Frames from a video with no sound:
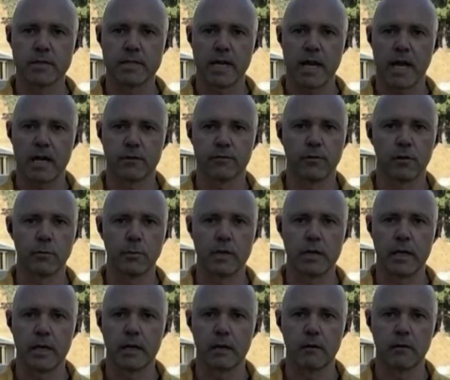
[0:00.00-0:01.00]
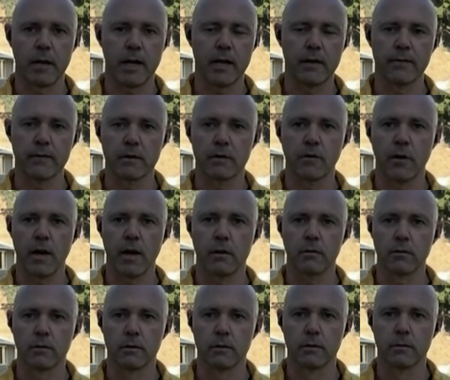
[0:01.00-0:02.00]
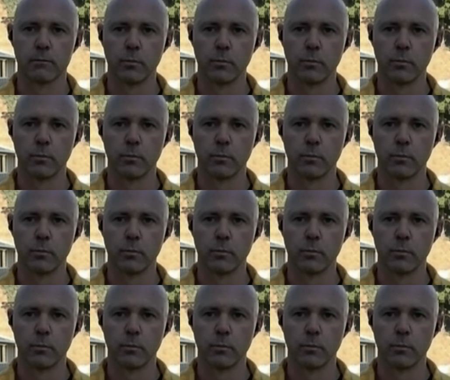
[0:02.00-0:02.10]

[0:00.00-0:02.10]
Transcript: attack from the air and the ground.